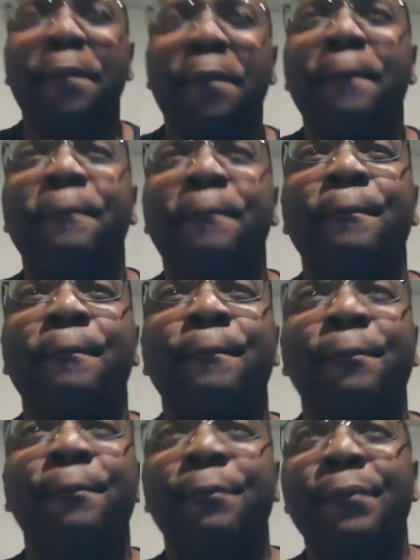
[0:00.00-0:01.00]

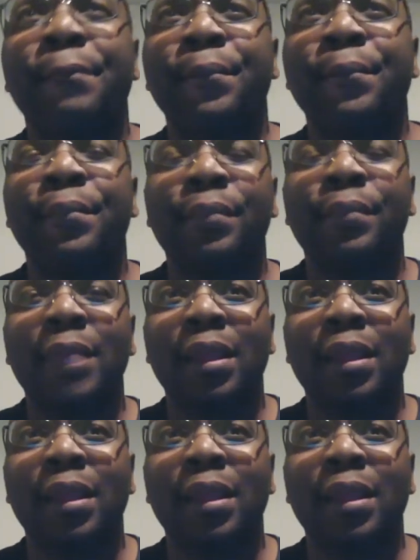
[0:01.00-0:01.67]
(no one is talking)